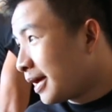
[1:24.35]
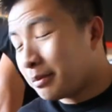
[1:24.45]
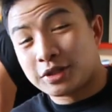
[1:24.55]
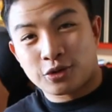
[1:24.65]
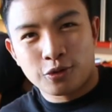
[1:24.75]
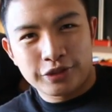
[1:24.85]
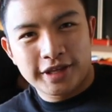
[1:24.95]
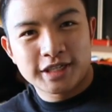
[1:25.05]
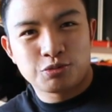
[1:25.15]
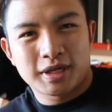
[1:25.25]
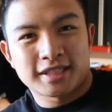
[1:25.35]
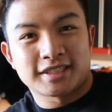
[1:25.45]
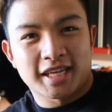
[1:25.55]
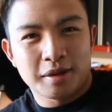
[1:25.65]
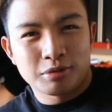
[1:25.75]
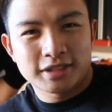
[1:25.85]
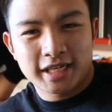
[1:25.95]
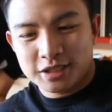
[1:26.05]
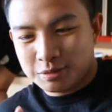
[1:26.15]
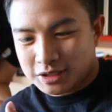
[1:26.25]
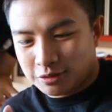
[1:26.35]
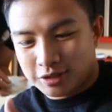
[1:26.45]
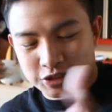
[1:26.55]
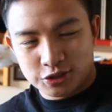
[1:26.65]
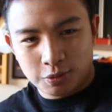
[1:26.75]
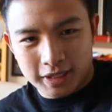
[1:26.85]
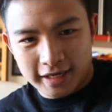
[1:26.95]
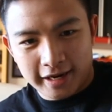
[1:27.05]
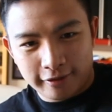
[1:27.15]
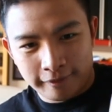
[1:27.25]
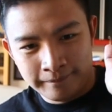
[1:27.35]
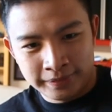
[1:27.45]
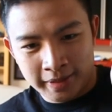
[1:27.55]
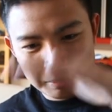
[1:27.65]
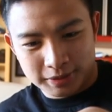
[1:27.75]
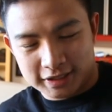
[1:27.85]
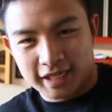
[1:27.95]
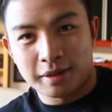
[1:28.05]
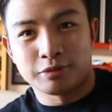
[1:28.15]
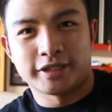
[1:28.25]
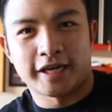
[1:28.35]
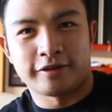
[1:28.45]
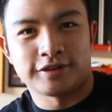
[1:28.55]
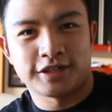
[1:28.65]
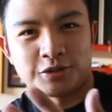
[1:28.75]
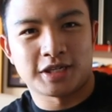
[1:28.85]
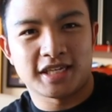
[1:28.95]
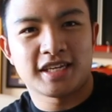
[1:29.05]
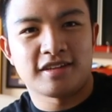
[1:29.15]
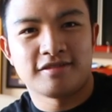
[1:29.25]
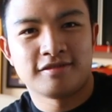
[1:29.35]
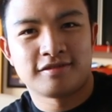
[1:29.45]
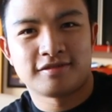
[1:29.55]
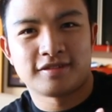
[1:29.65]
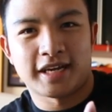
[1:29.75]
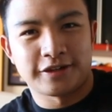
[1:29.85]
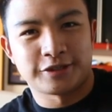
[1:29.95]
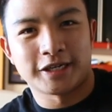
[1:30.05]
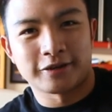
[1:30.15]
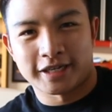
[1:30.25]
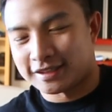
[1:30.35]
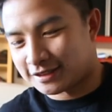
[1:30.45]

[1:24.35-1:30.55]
But the cool thing is we got the table attachment so you can swing it out, put the table down, you could eat at your tailgate.